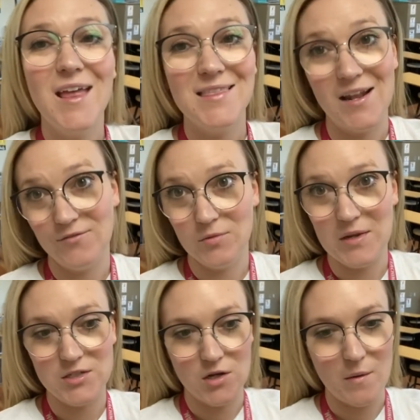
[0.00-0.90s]
than for
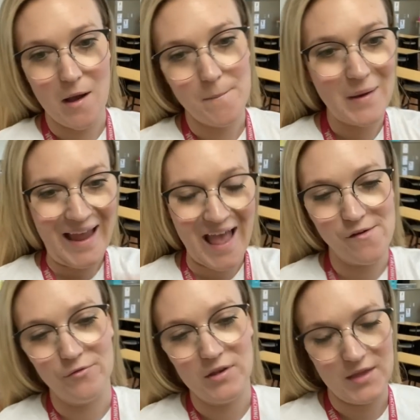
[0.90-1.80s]
me to go out and buy
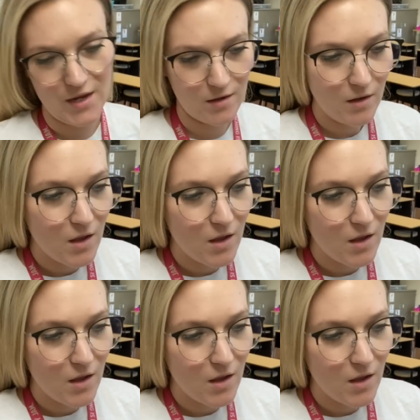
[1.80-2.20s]
everything.